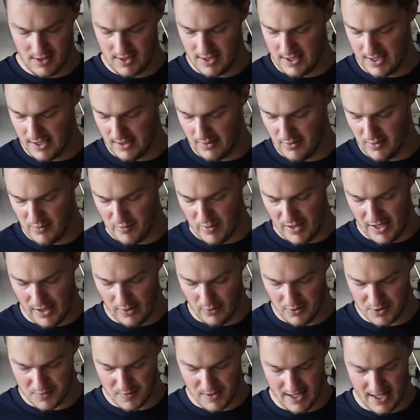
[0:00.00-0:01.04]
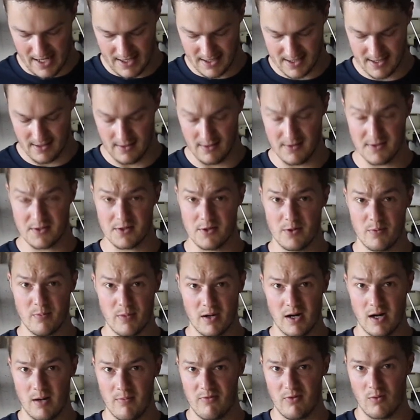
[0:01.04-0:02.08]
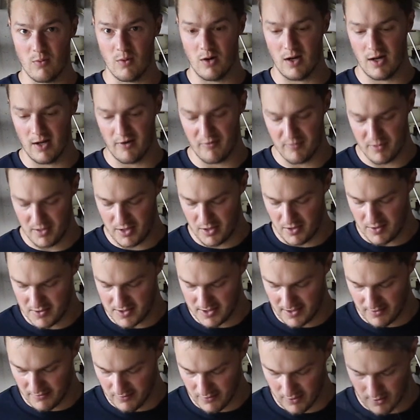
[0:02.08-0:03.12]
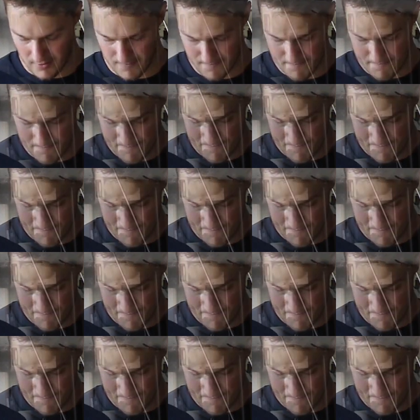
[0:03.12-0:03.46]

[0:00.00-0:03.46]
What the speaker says: The power has been excellent, superb for what I've been using it for.